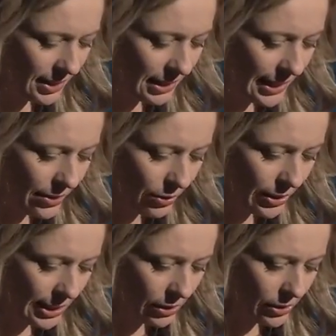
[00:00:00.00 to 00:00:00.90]
Later
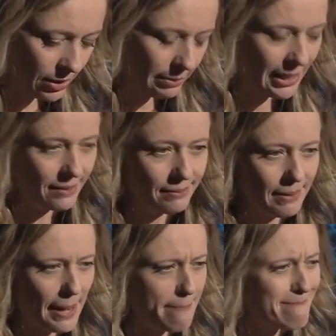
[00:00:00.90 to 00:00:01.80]
on, I learned about
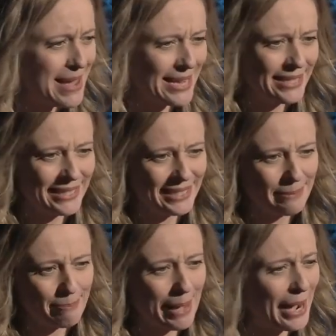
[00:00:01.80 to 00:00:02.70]

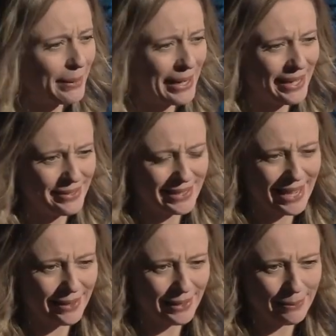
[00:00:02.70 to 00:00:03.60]
amazing powerhouse
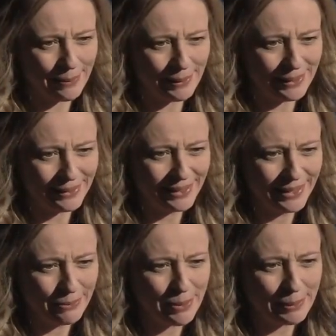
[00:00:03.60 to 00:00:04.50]
Catholic women
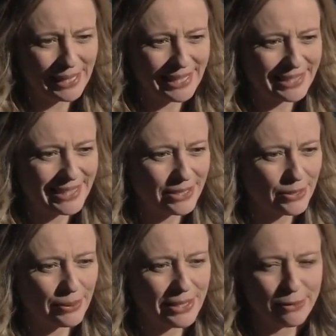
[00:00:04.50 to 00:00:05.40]
like St.
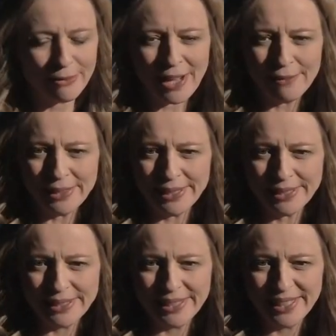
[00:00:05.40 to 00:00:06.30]
Teresa of
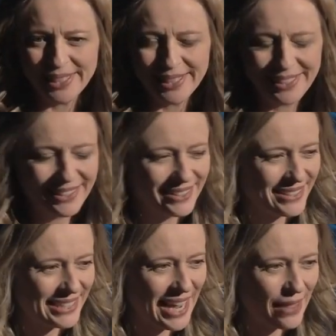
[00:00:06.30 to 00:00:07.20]
Avila,
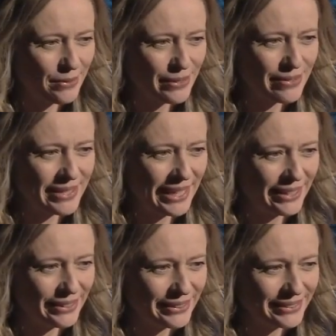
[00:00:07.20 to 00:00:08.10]
St. Catherine of
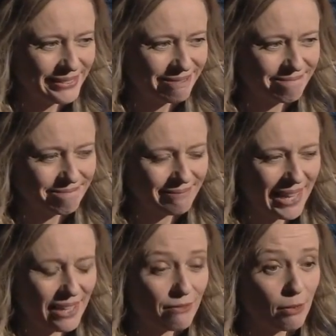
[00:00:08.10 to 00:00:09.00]
Siena,
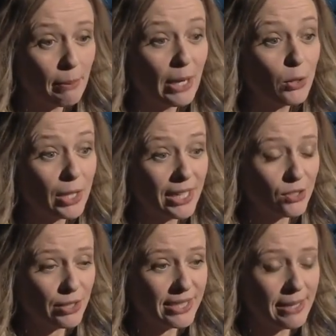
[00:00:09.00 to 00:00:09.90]
and from my own
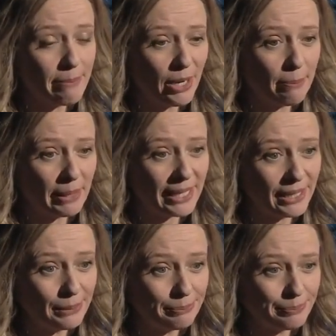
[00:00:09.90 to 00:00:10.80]
country, St. Mary
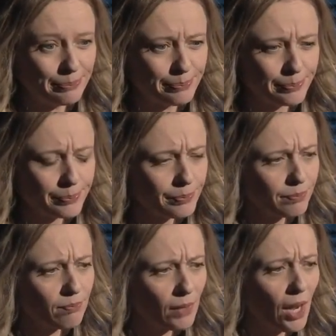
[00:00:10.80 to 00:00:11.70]
MacKillop.
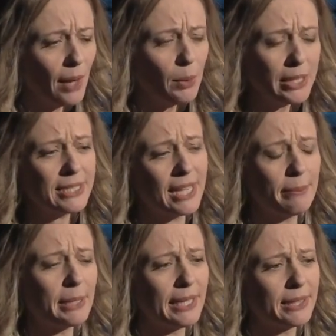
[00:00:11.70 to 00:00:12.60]
I wanted to
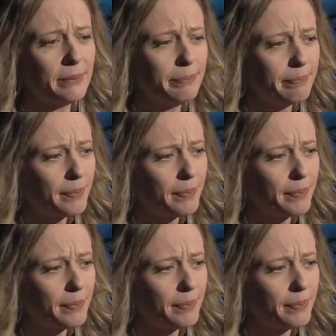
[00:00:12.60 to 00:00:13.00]
emulate them.